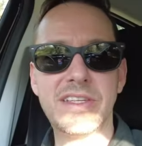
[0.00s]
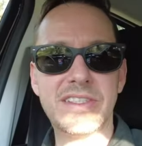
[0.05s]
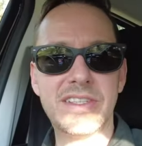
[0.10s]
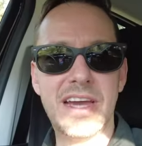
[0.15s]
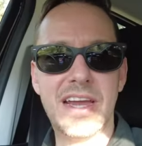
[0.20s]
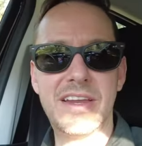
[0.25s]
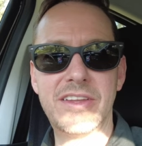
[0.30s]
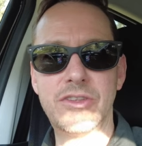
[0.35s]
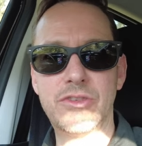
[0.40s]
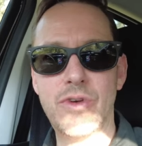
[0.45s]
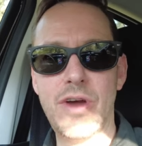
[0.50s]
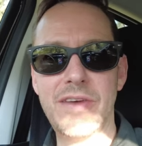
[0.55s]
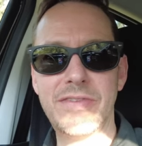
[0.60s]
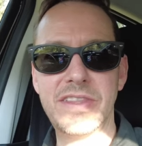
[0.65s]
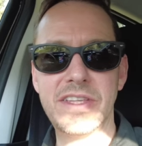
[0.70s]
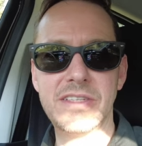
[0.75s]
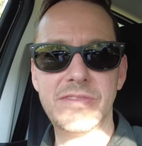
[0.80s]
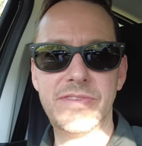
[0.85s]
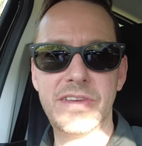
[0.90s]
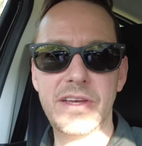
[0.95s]
I started driving
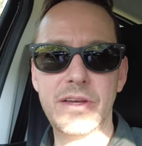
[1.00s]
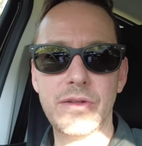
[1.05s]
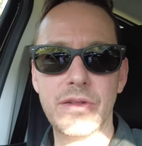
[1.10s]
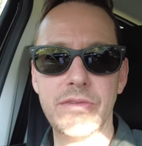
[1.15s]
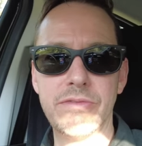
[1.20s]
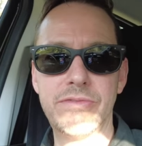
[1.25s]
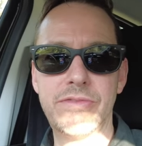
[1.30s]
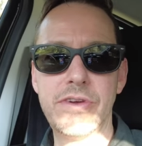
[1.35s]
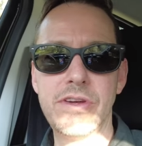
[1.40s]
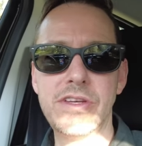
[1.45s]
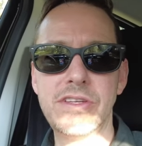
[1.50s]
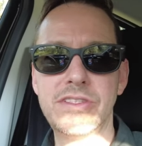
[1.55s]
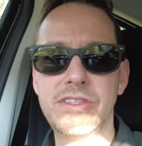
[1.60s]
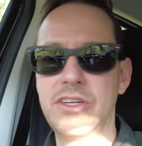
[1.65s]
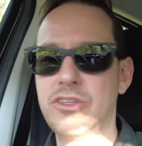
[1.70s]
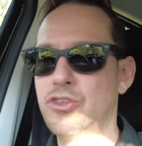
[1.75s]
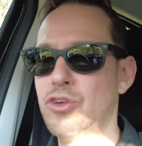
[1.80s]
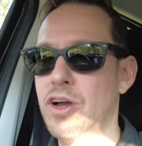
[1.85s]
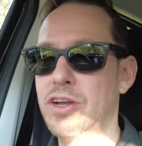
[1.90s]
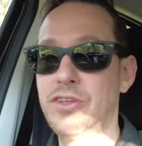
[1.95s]
this vehicle at first,
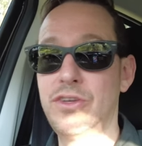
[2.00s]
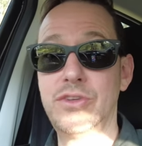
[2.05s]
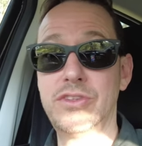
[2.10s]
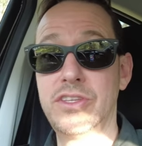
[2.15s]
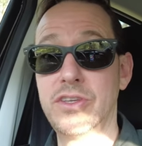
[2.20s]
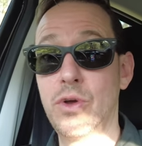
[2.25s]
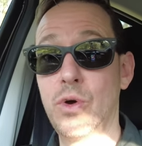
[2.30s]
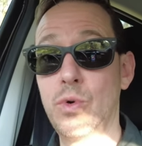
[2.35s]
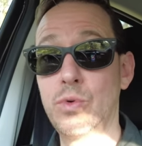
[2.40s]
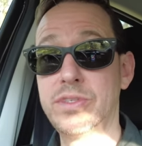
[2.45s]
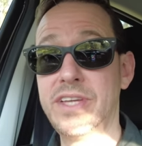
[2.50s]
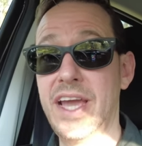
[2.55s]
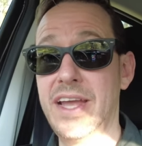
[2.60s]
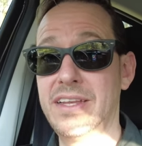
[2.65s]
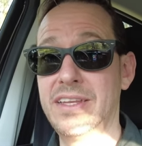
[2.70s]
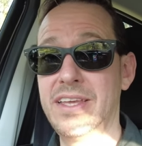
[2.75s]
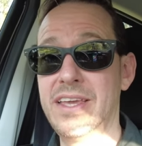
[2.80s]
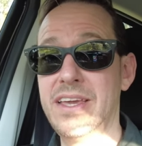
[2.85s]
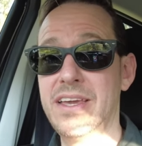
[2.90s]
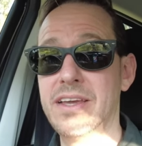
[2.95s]
I tried using all
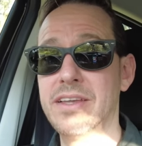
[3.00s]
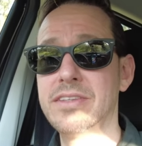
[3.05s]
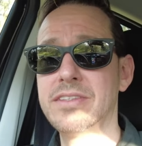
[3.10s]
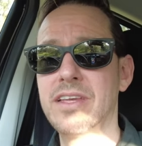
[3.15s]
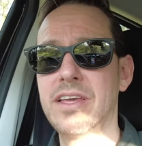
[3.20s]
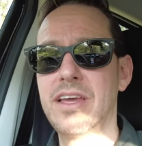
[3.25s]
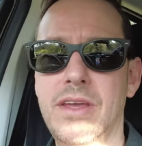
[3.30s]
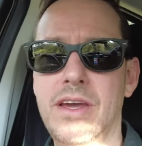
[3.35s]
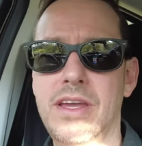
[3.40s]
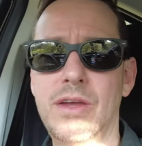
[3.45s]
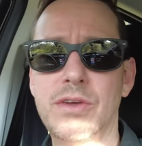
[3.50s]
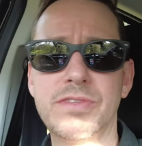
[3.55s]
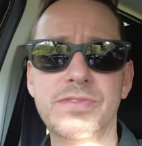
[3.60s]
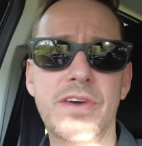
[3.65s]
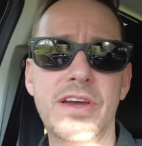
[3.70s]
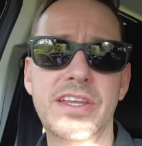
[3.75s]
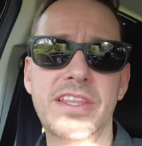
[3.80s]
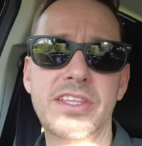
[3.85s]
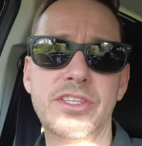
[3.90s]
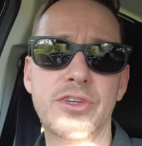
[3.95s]
10 gears and I was
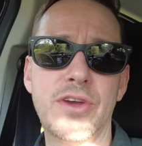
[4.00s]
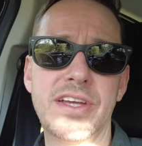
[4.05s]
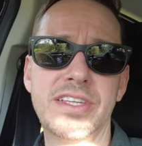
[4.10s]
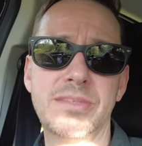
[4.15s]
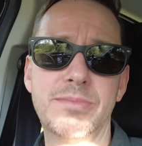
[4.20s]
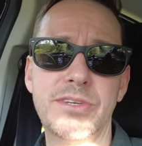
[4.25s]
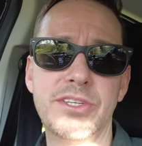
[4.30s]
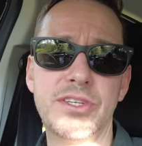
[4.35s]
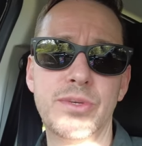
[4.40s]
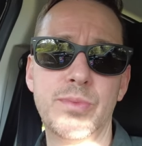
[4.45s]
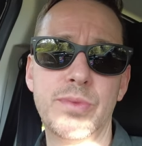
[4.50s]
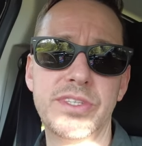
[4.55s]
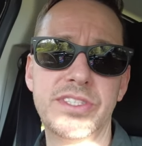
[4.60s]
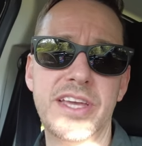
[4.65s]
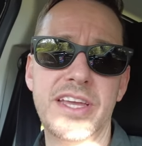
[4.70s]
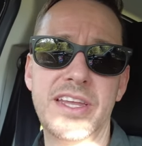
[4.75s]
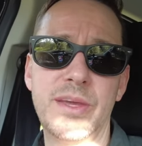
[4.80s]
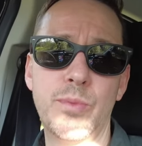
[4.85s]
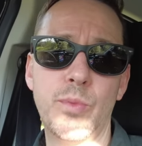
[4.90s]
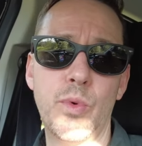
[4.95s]
finding the transmission was
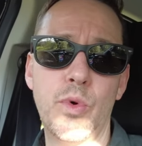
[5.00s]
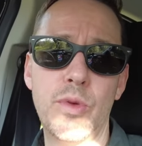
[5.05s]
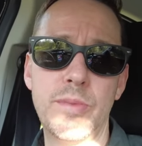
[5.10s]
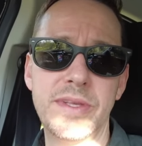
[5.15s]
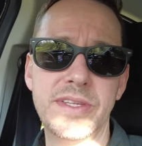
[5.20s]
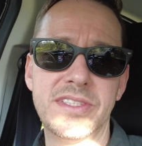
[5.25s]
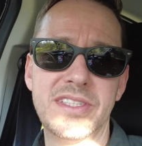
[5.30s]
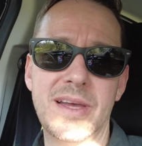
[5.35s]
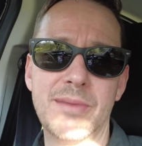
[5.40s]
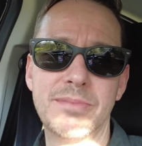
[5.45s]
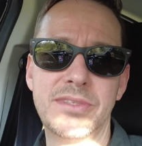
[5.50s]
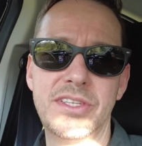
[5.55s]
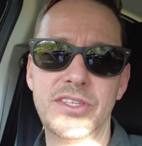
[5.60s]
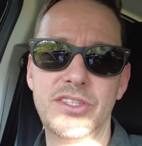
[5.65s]
getting warm in some